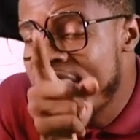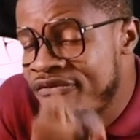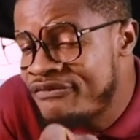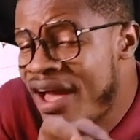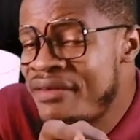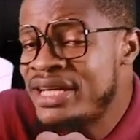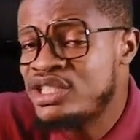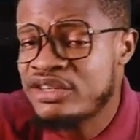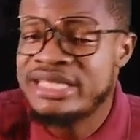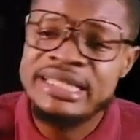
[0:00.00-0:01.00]
Very
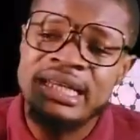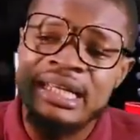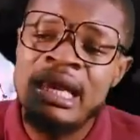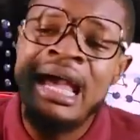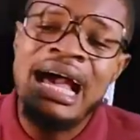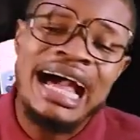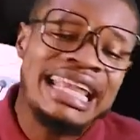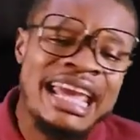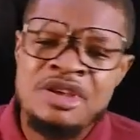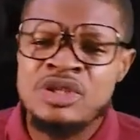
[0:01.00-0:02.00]
interestingly, I
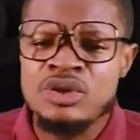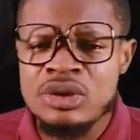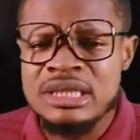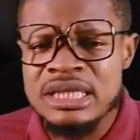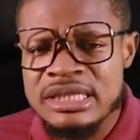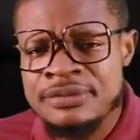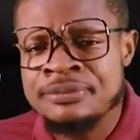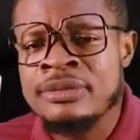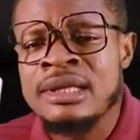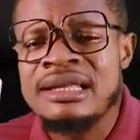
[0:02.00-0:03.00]
like you to note this,
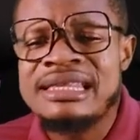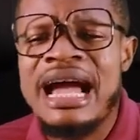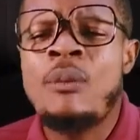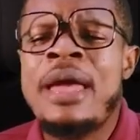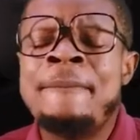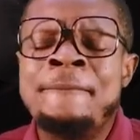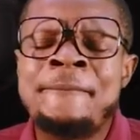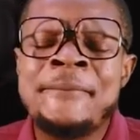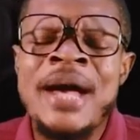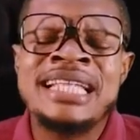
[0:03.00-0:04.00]
that when
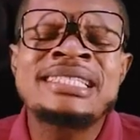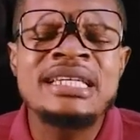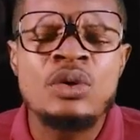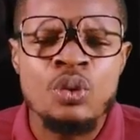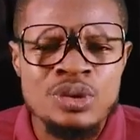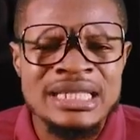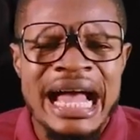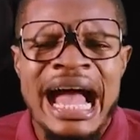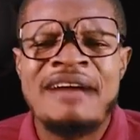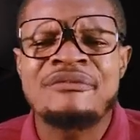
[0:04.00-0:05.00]
particles
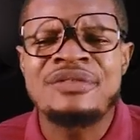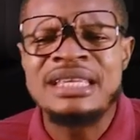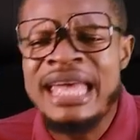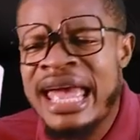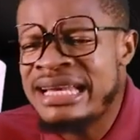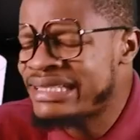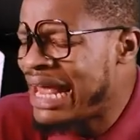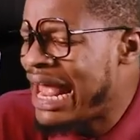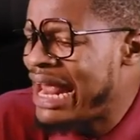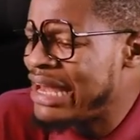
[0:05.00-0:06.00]
have gained
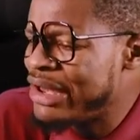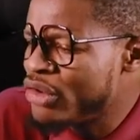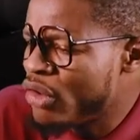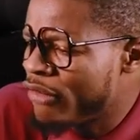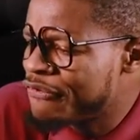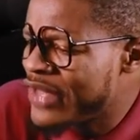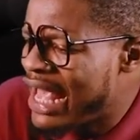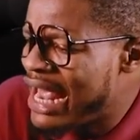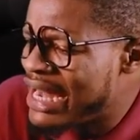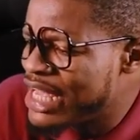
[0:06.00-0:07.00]
enough
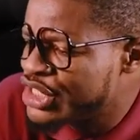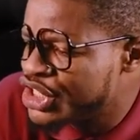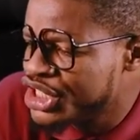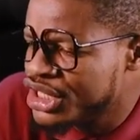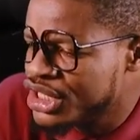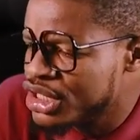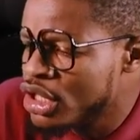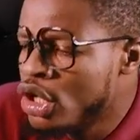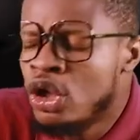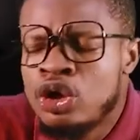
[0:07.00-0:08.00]
energy
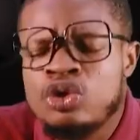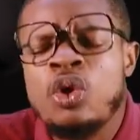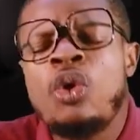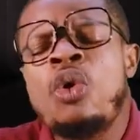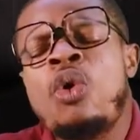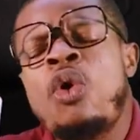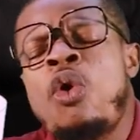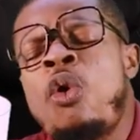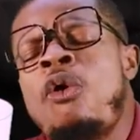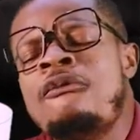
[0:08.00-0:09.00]
to
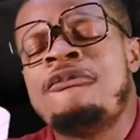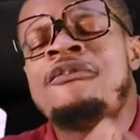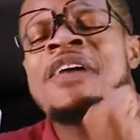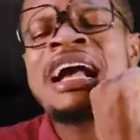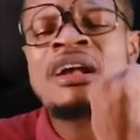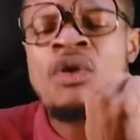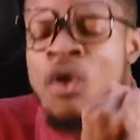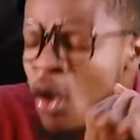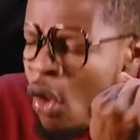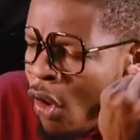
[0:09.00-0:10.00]

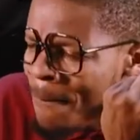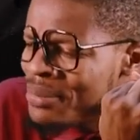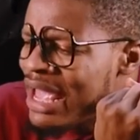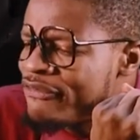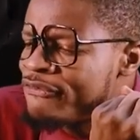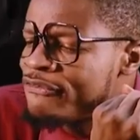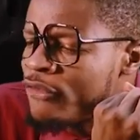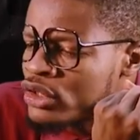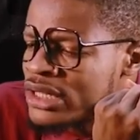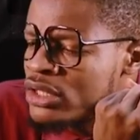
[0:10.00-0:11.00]
overcome the
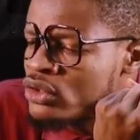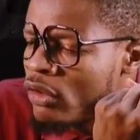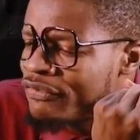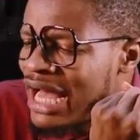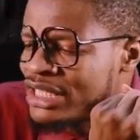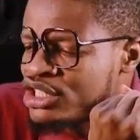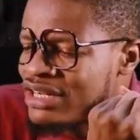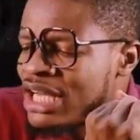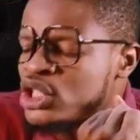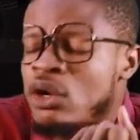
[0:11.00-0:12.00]
forces of
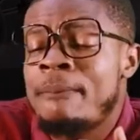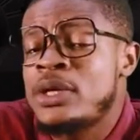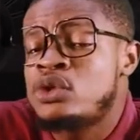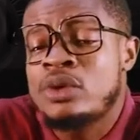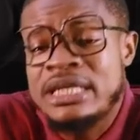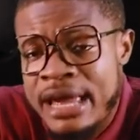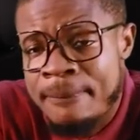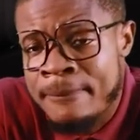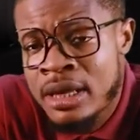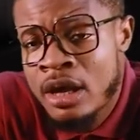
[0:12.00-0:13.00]
attraction between them,